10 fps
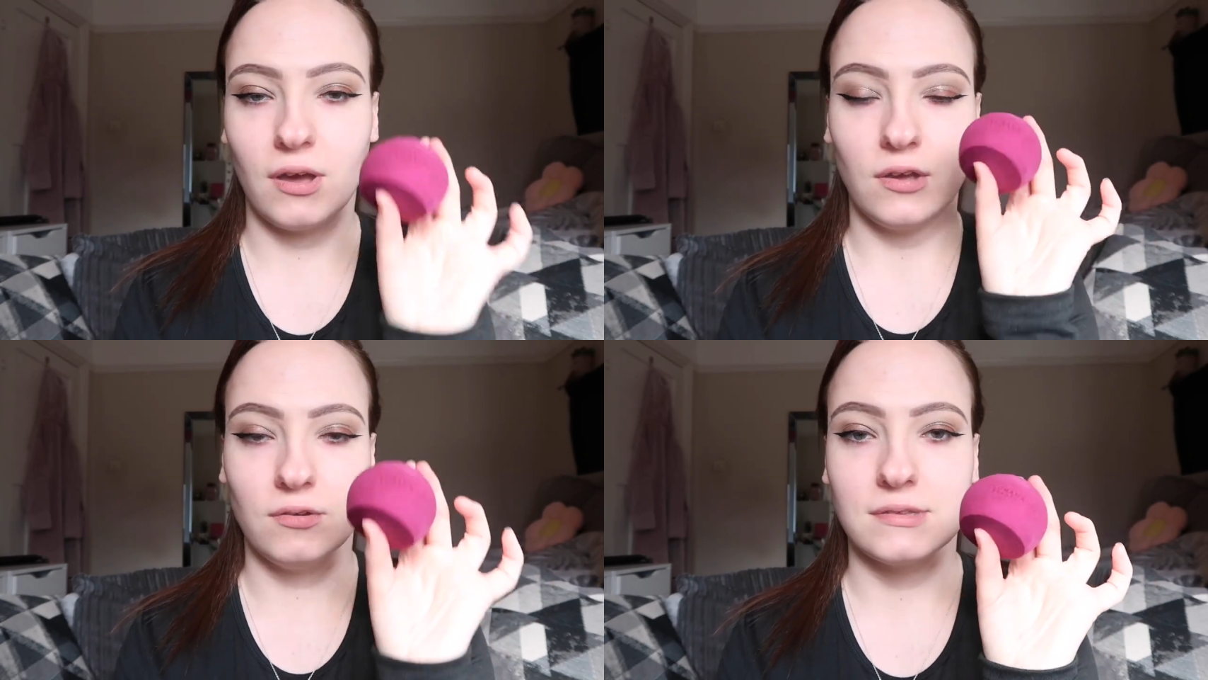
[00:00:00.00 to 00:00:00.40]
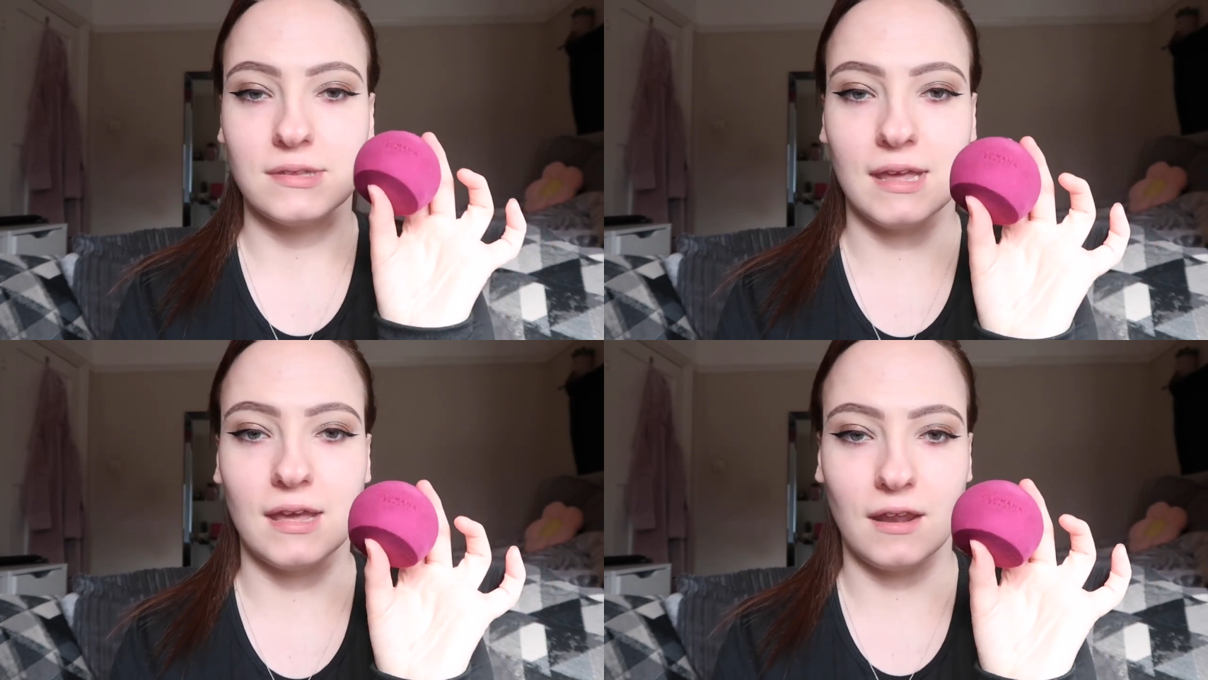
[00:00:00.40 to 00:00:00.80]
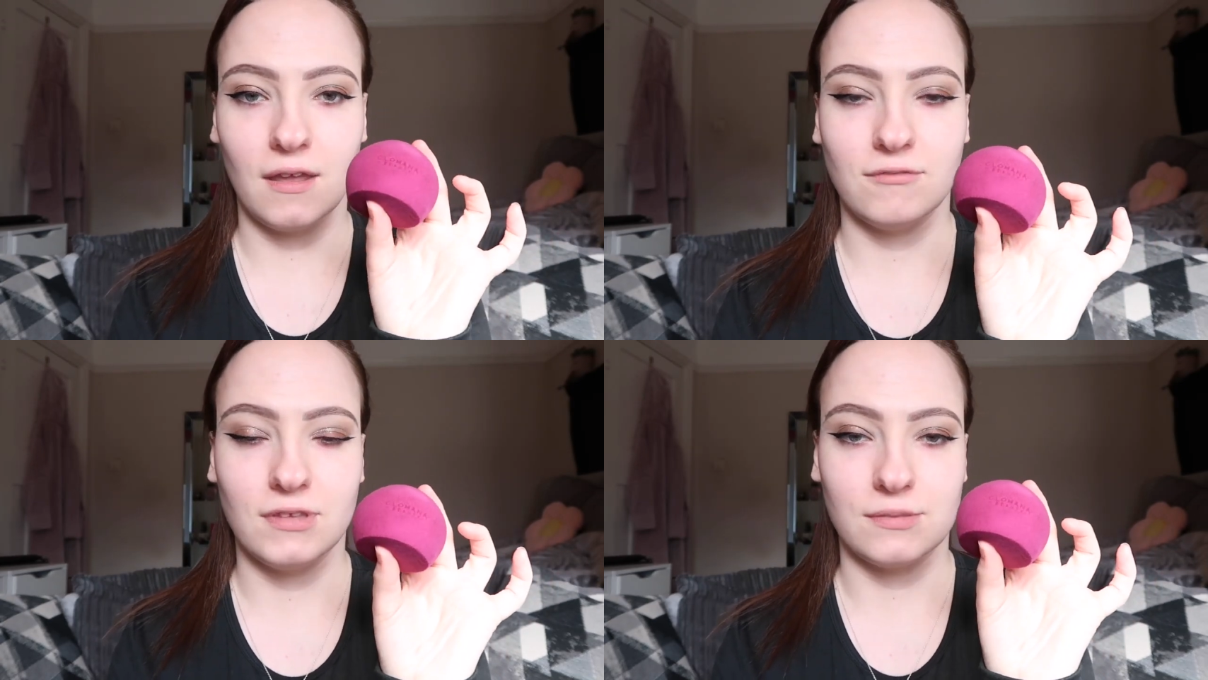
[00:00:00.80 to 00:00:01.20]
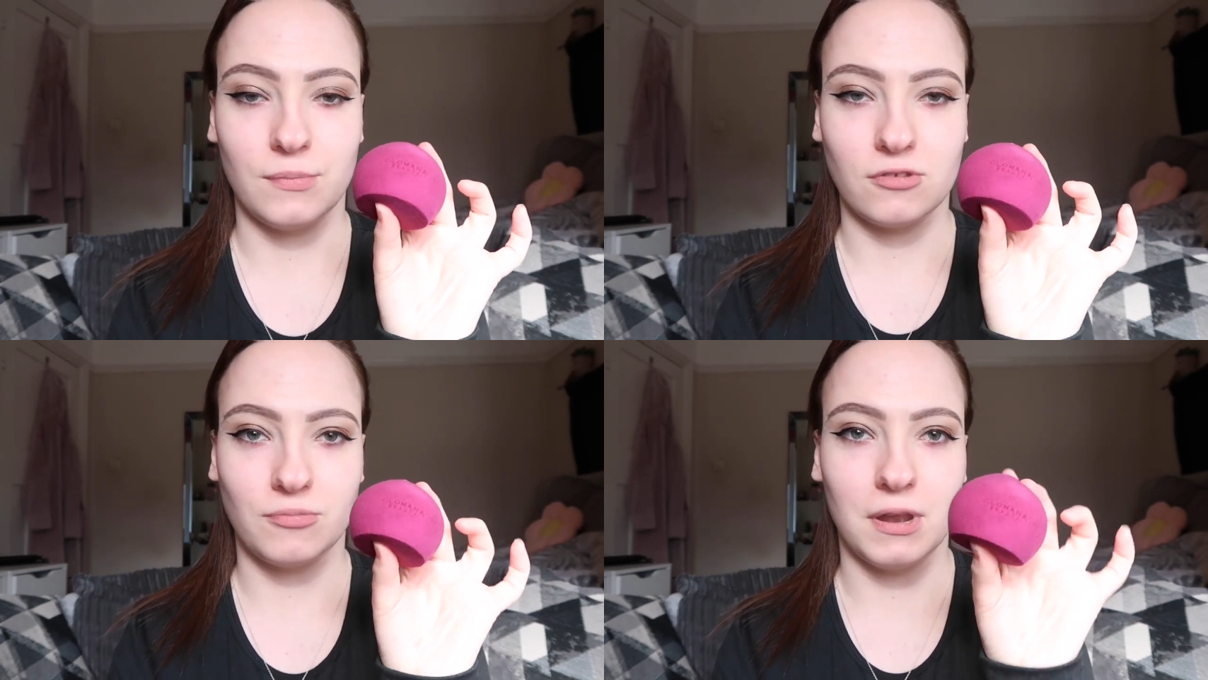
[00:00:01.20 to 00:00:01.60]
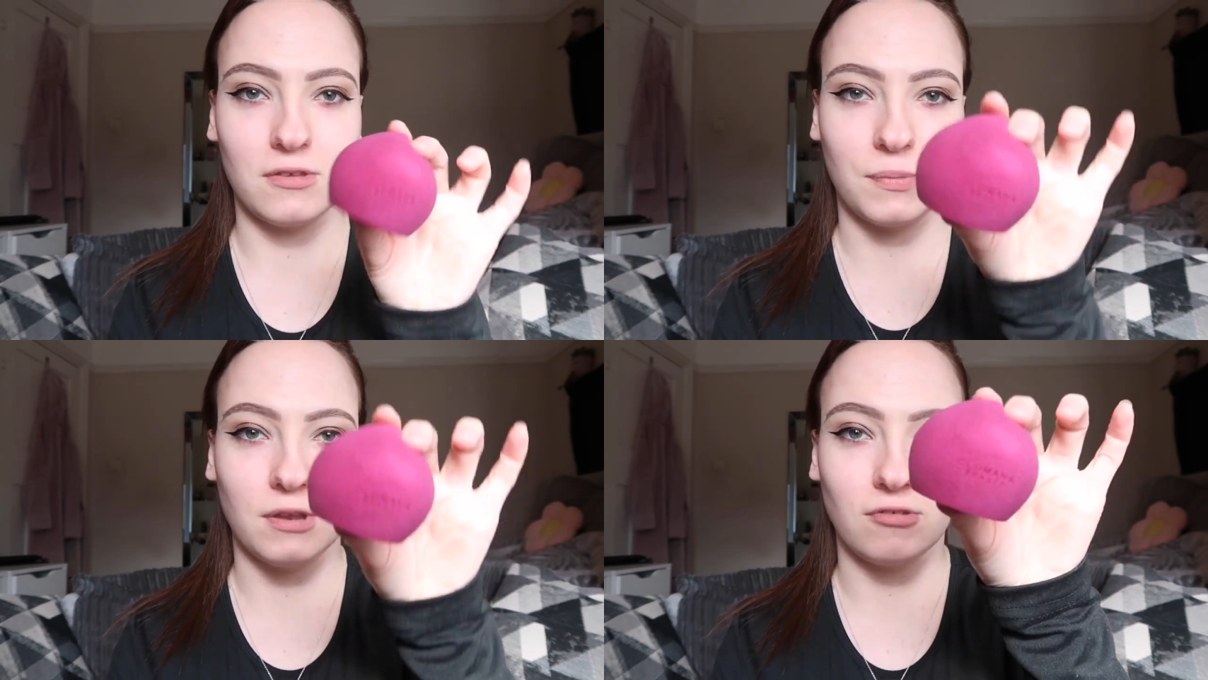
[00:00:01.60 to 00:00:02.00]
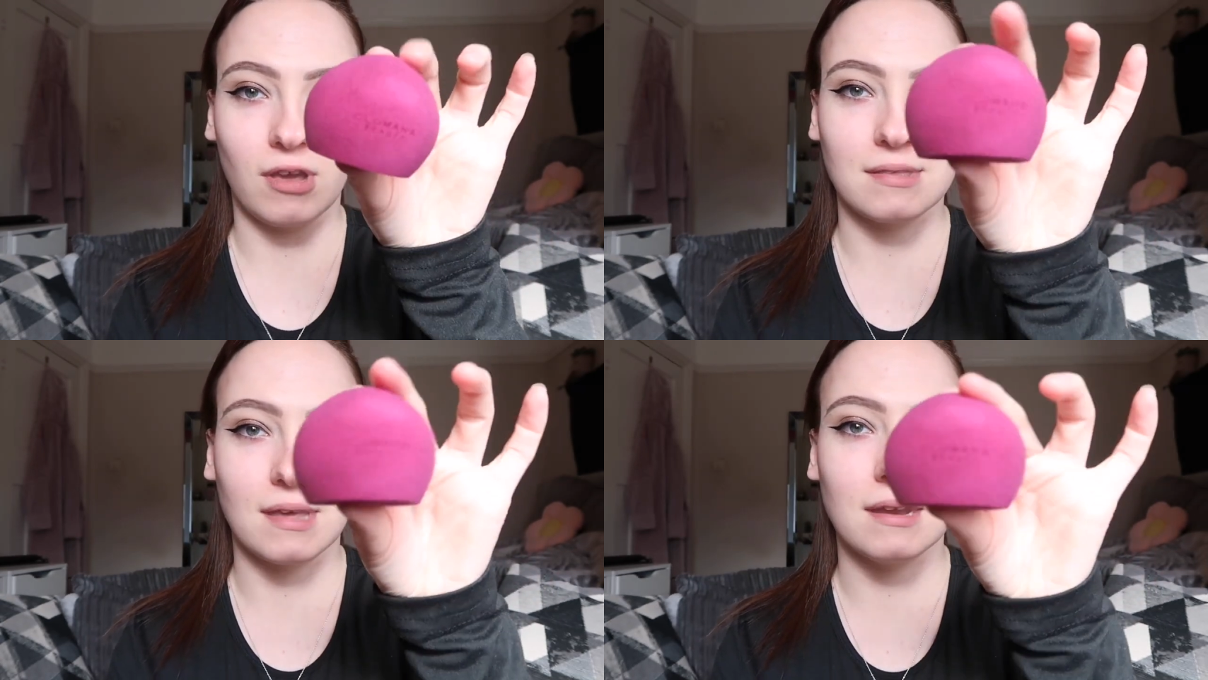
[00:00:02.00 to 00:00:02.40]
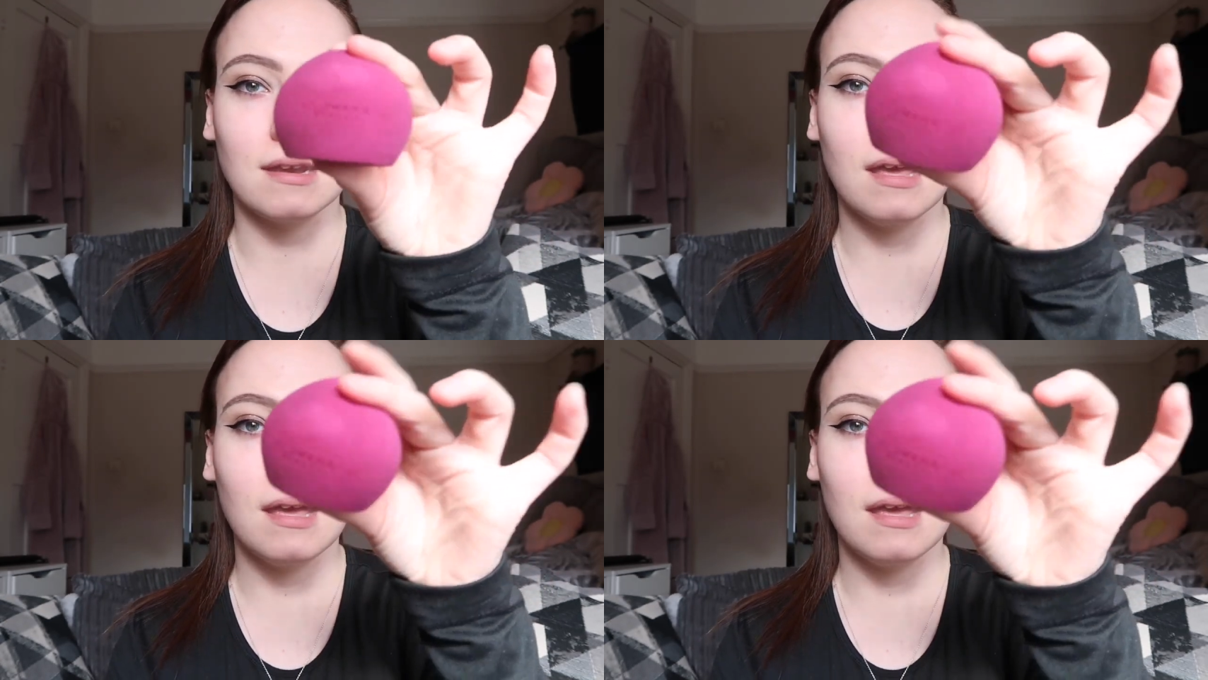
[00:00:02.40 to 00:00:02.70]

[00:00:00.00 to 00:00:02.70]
I honestly love these marshmallow sponges and